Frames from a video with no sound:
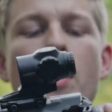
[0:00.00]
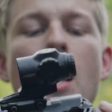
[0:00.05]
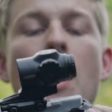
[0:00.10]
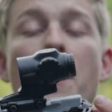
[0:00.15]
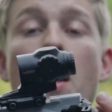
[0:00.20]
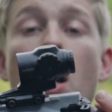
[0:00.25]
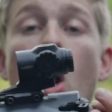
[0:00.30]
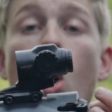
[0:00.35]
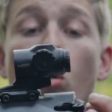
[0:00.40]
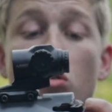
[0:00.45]
Now
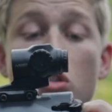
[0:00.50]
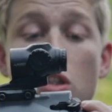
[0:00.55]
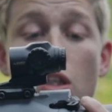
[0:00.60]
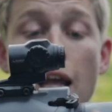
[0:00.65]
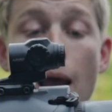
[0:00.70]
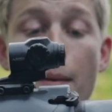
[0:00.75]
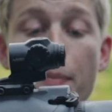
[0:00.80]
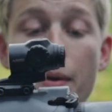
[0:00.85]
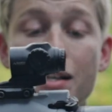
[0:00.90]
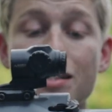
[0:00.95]
that hose
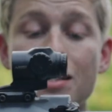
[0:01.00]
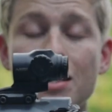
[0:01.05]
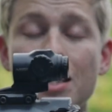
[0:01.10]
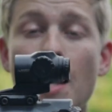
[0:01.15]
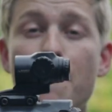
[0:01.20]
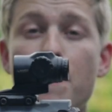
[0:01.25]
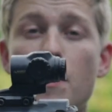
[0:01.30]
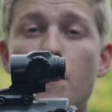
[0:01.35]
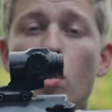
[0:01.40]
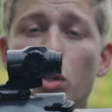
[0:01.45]
clamp is
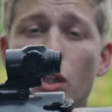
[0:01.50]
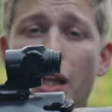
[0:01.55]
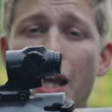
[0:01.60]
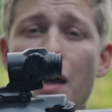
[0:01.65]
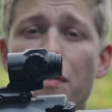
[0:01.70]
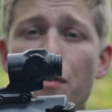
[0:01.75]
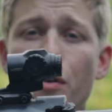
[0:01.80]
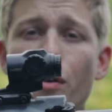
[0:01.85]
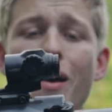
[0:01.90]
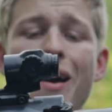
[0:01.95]
clamping them all
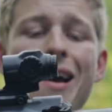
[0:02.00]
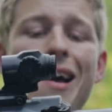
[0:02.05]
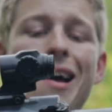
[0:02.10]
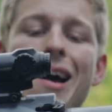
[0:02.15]
together.